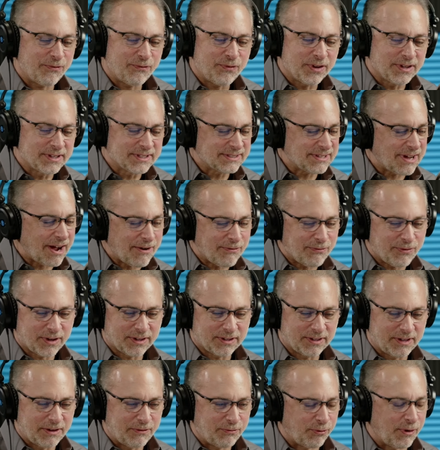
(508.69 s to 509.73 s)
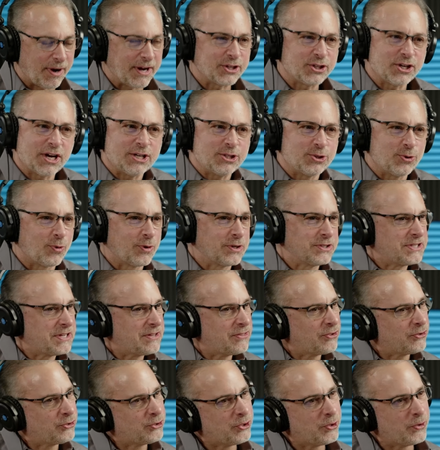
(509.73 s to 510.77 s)
Philosophically, franchisors
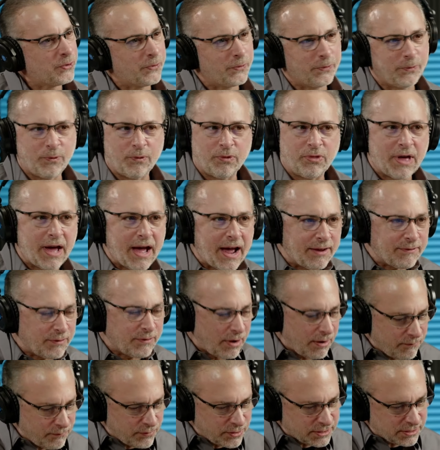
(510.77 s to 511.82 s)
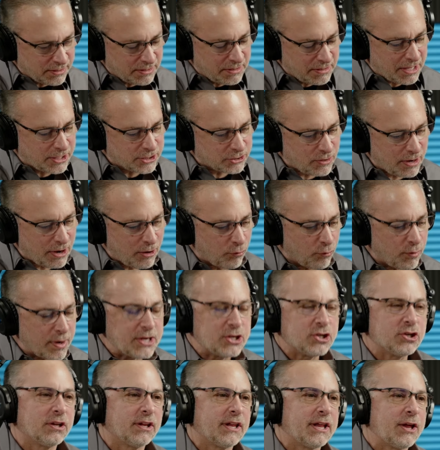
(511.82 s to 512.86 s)
either do that, obviously they start out
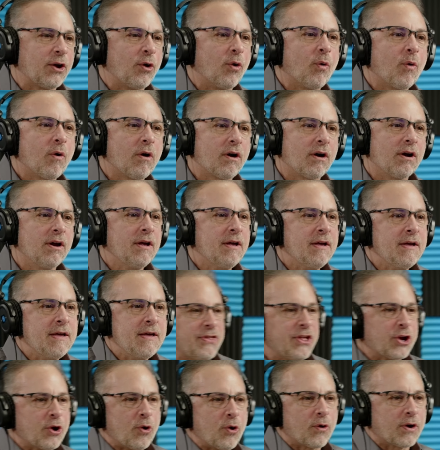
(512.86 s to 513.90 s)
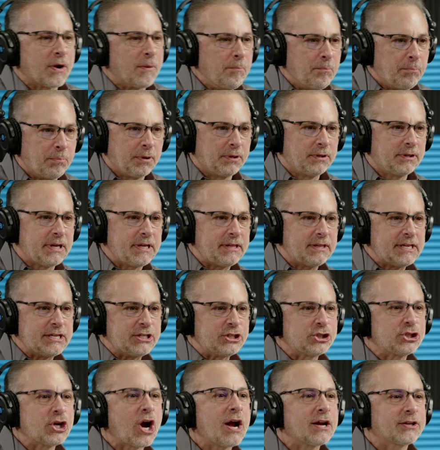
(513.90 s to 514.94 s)
regionally, or they go completely
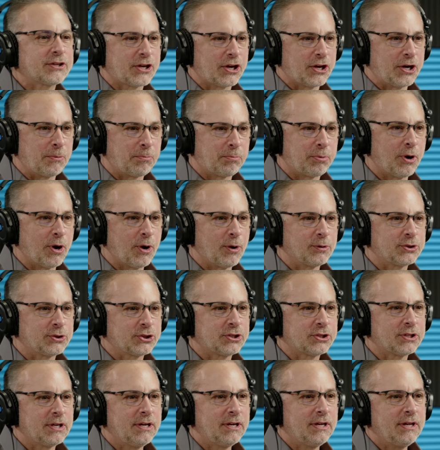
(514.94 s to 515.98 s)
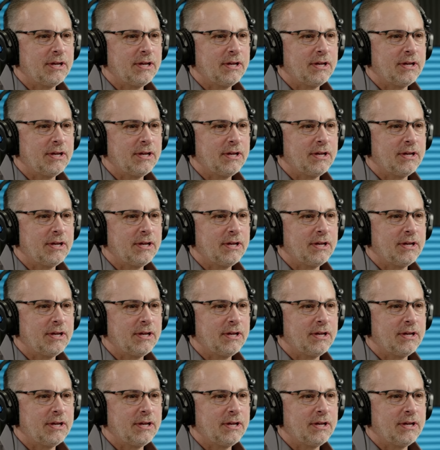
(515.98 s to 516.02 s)
shotgun approach.